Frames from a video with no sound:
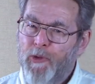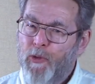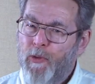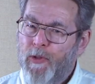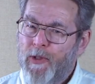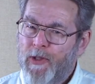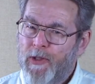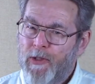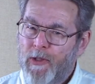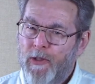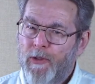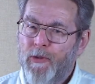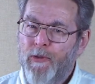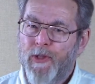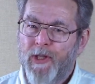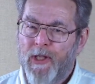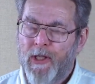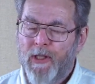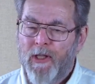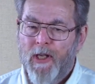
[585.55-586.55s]
to and
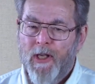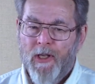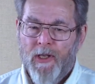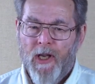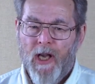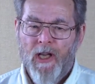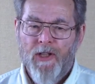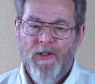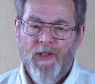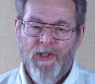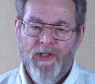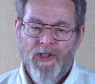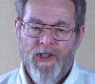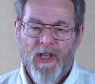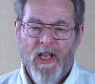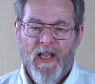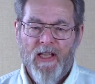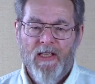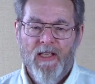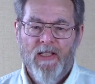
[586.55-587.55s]
including the
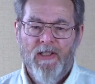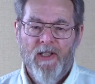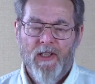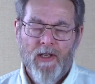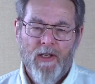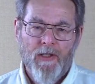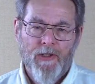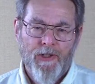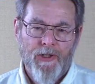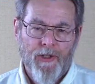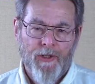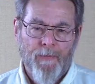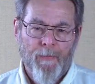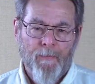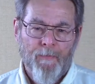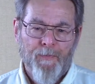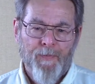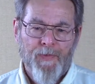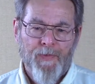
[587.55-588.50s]
state and the culture.